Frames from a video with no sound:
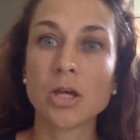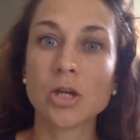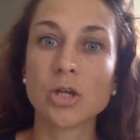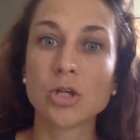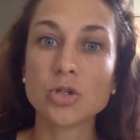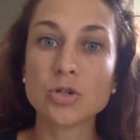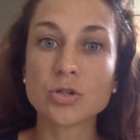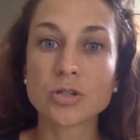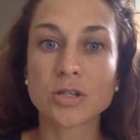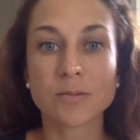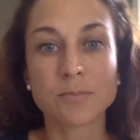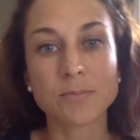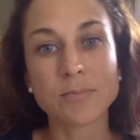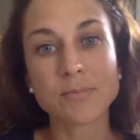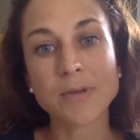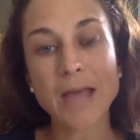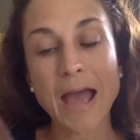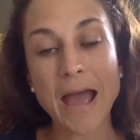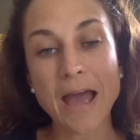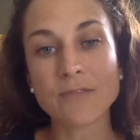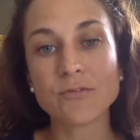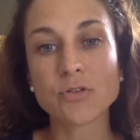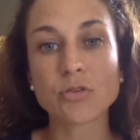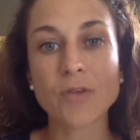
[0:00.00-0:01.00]
you can
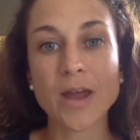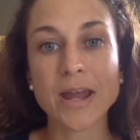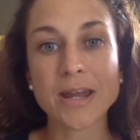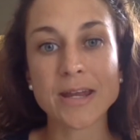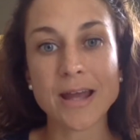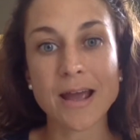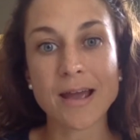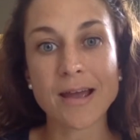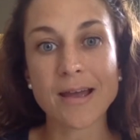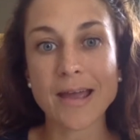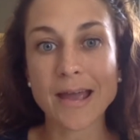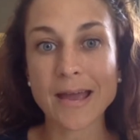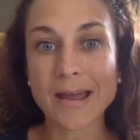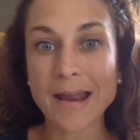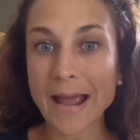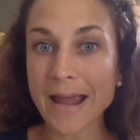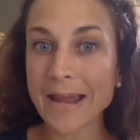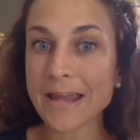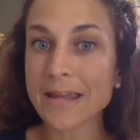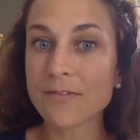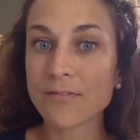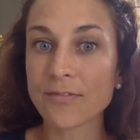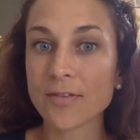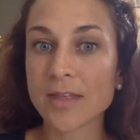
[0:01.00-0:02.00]
have your radar
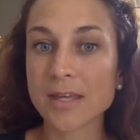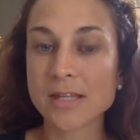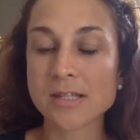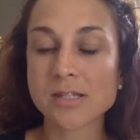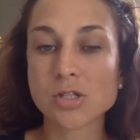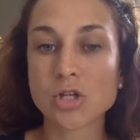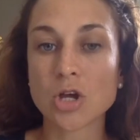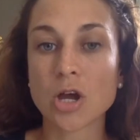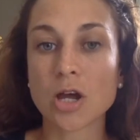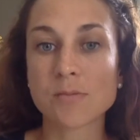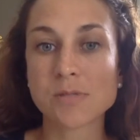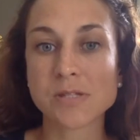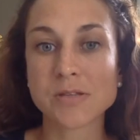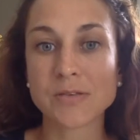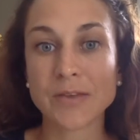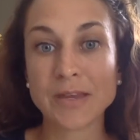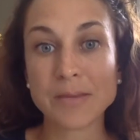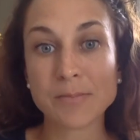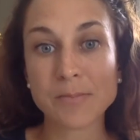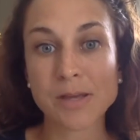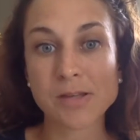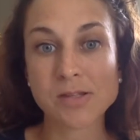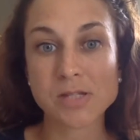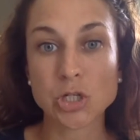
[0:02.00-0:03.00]
A for these types of
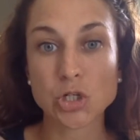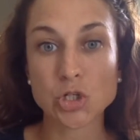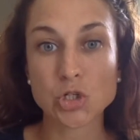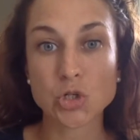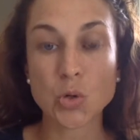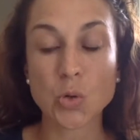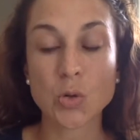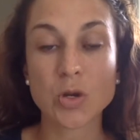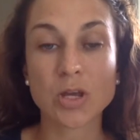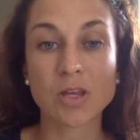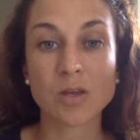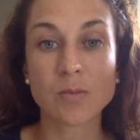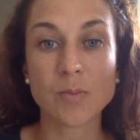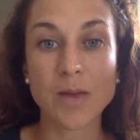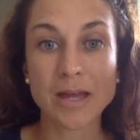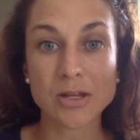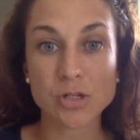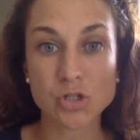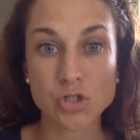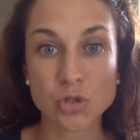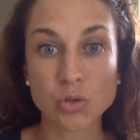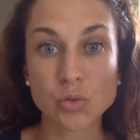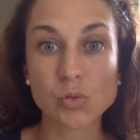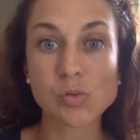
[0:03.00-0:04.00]
emails that are talking
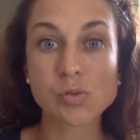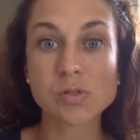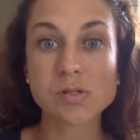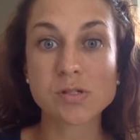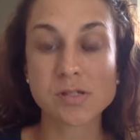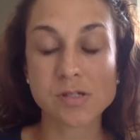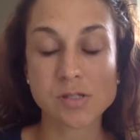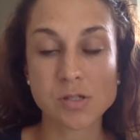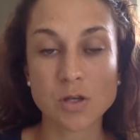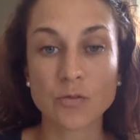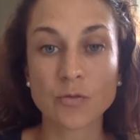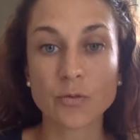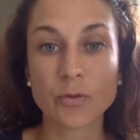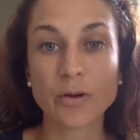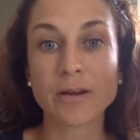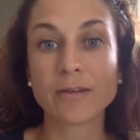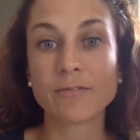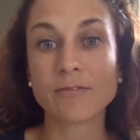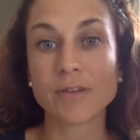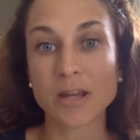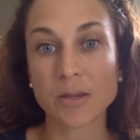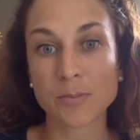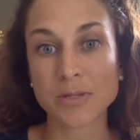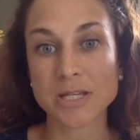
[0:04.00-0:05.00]
about tools and software
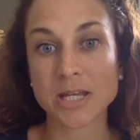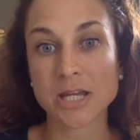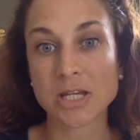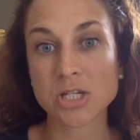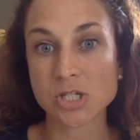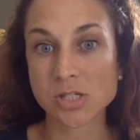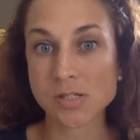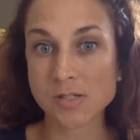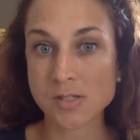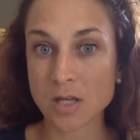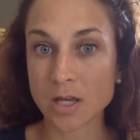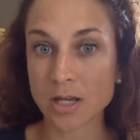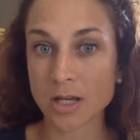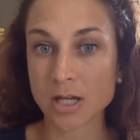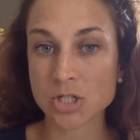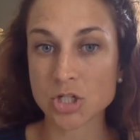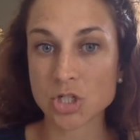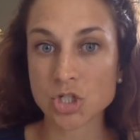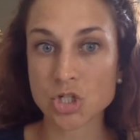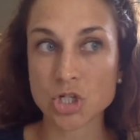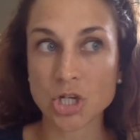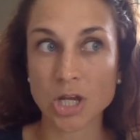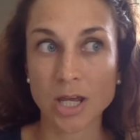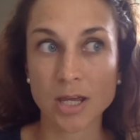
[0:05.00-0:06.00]
and recommendations like I
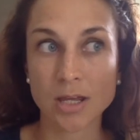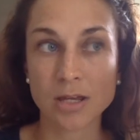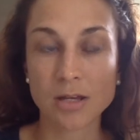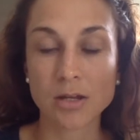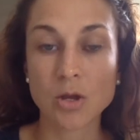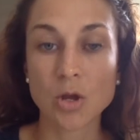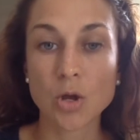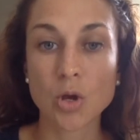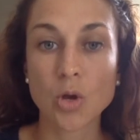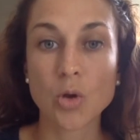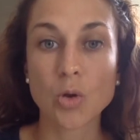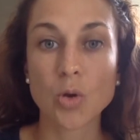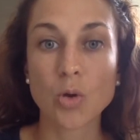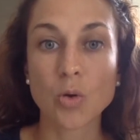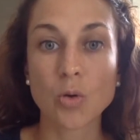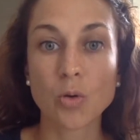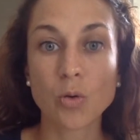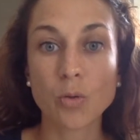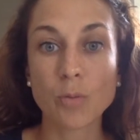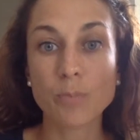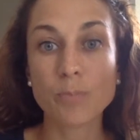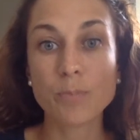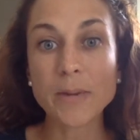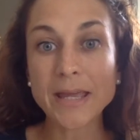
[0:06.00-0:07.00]
just shared,
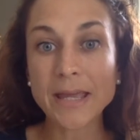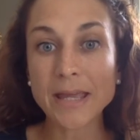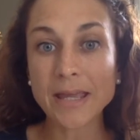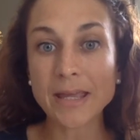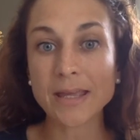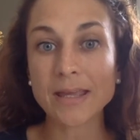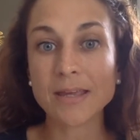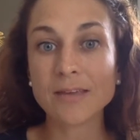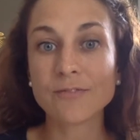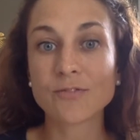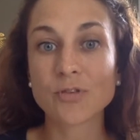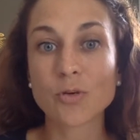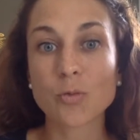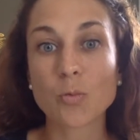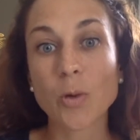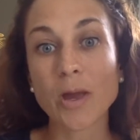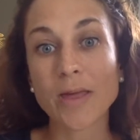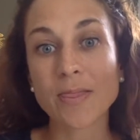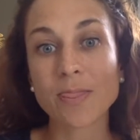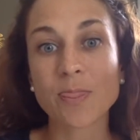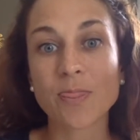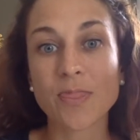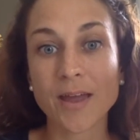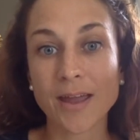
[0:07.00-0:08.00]
or B for
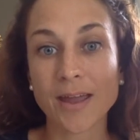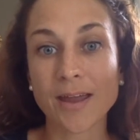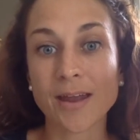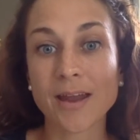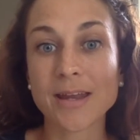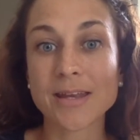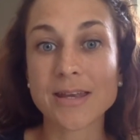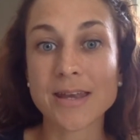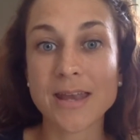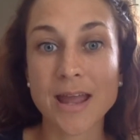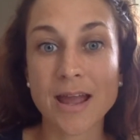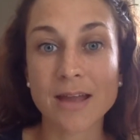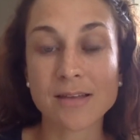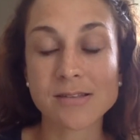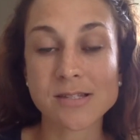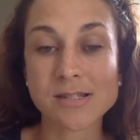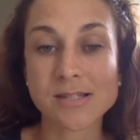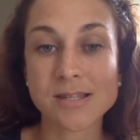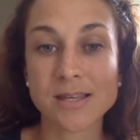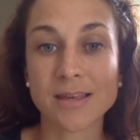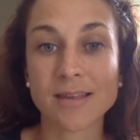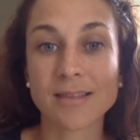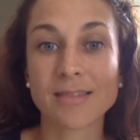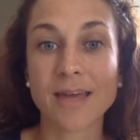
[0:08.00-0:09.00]
when they're
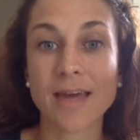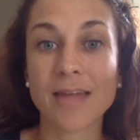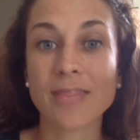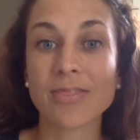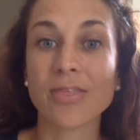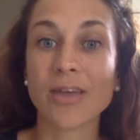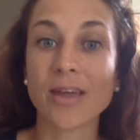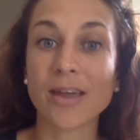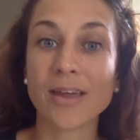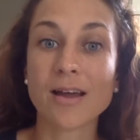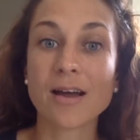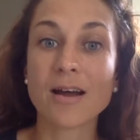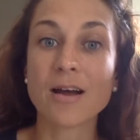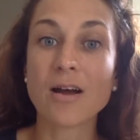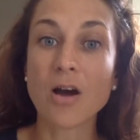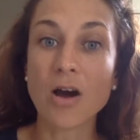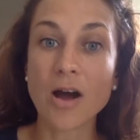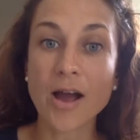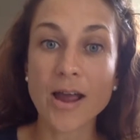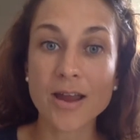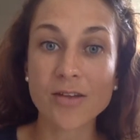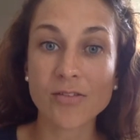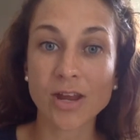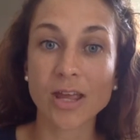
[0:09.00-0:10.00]
announcing that they are
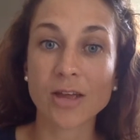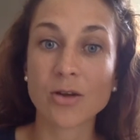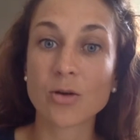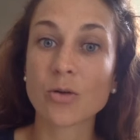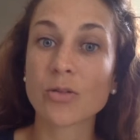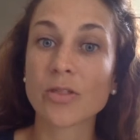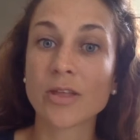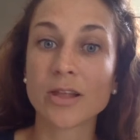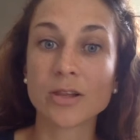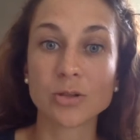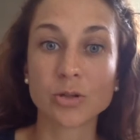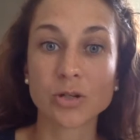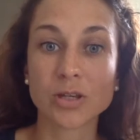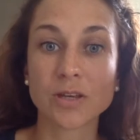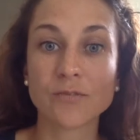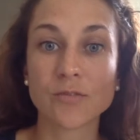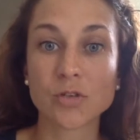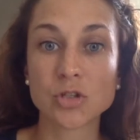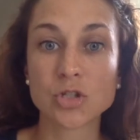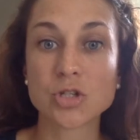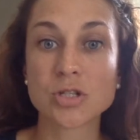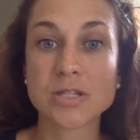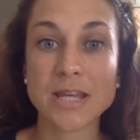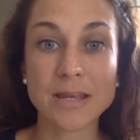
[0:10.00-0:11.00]
hiring or they're looking for
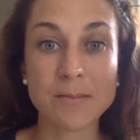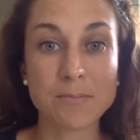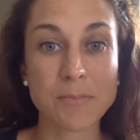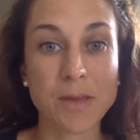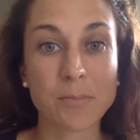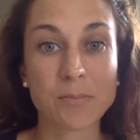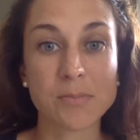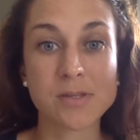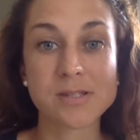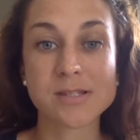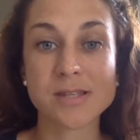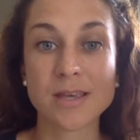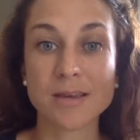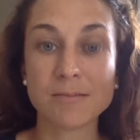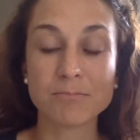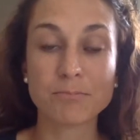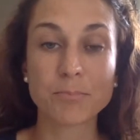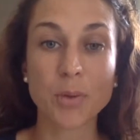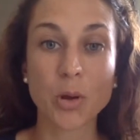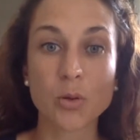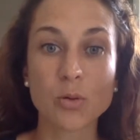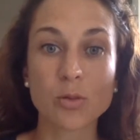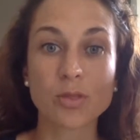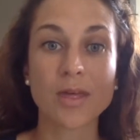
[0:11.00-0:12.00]
new team members. And
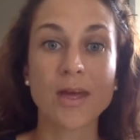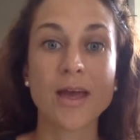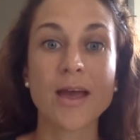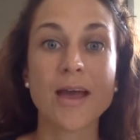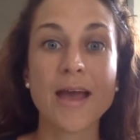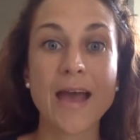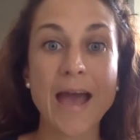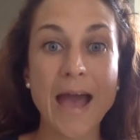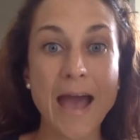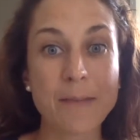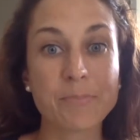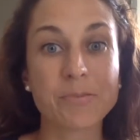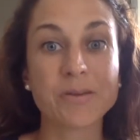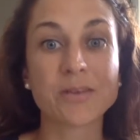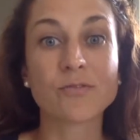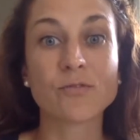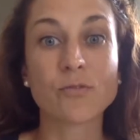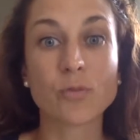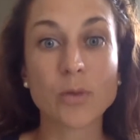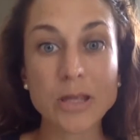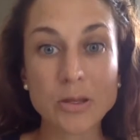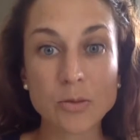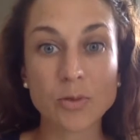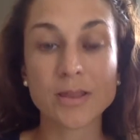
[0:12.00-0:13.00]
both happen
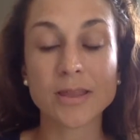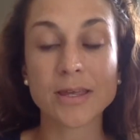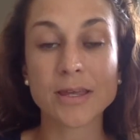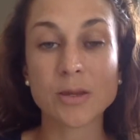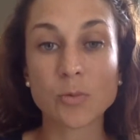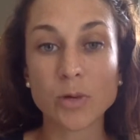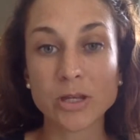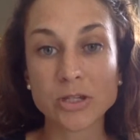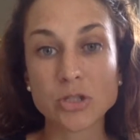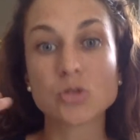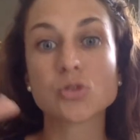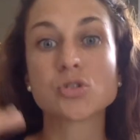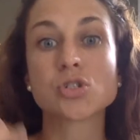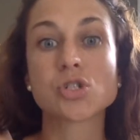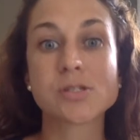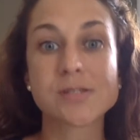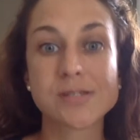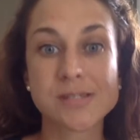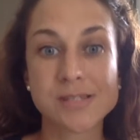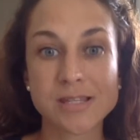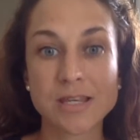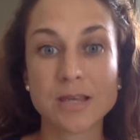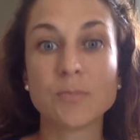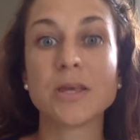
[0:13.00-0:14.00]
frequently when you're
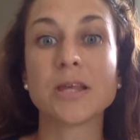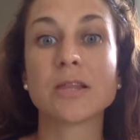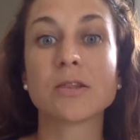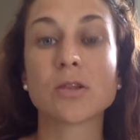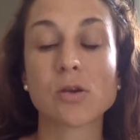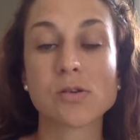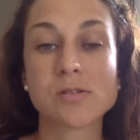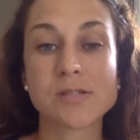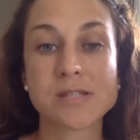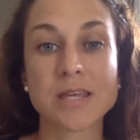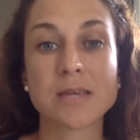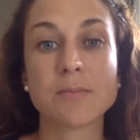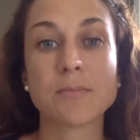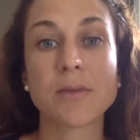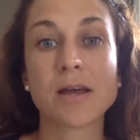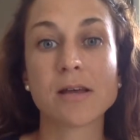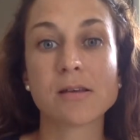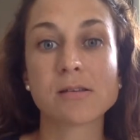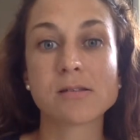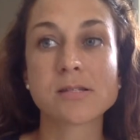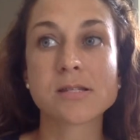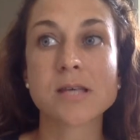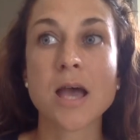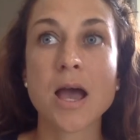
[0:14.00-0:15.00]
just skimming those
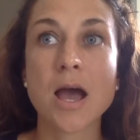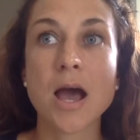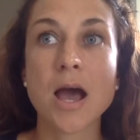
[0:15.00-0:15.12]
emails